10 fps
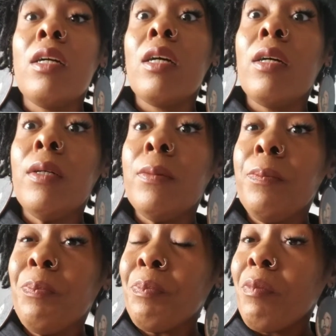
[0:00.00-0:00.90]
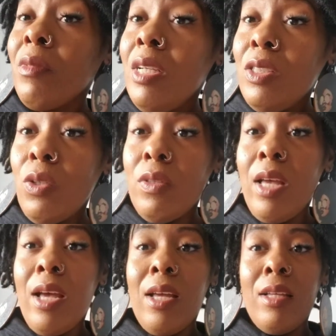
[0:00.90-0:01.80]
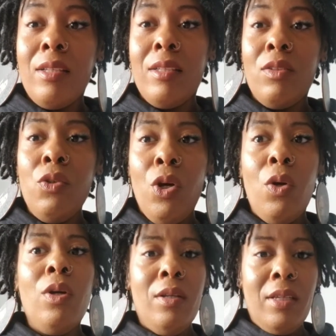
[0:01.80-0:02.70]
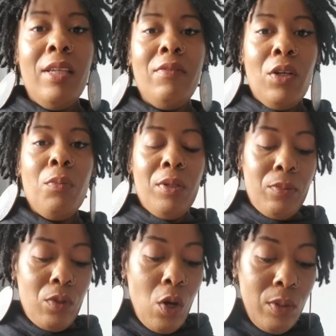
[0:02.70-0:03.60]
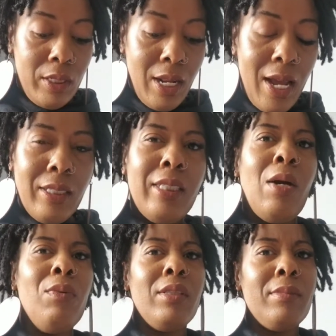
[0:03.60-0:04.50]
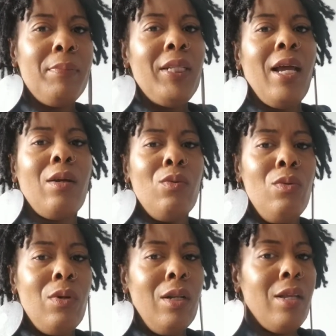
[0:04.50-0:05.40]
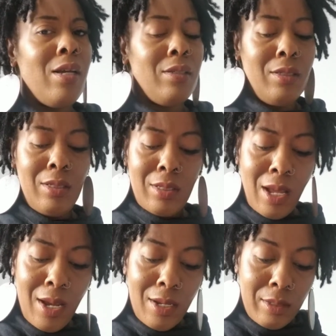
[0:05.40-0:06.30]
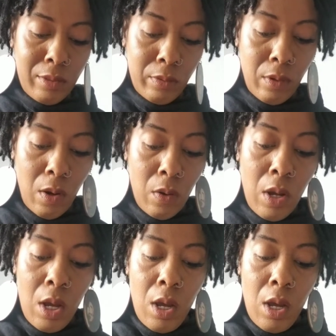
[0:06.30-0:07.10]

So that, you know, even though people know it's lashes, I want them to be like, ooh, her lashes is nice, you know?